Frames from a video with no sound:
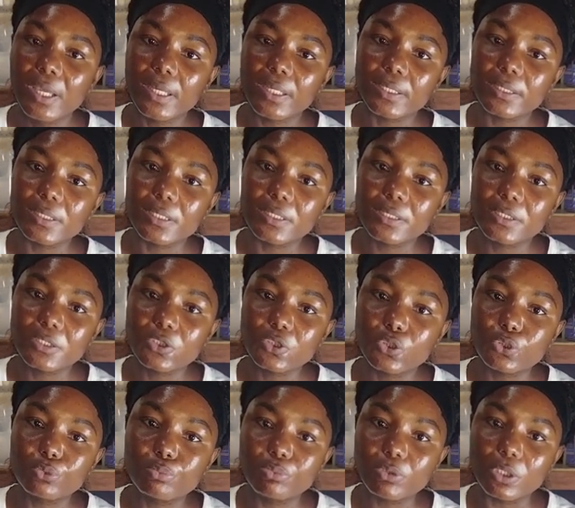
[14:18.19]
it doesn't
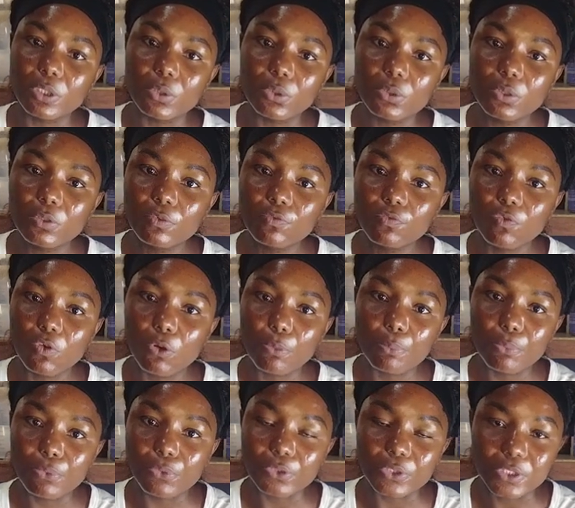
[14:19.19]
go below
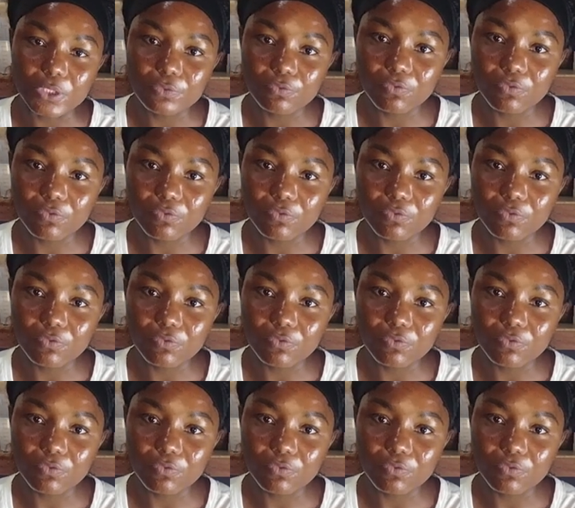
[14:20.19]
4.5.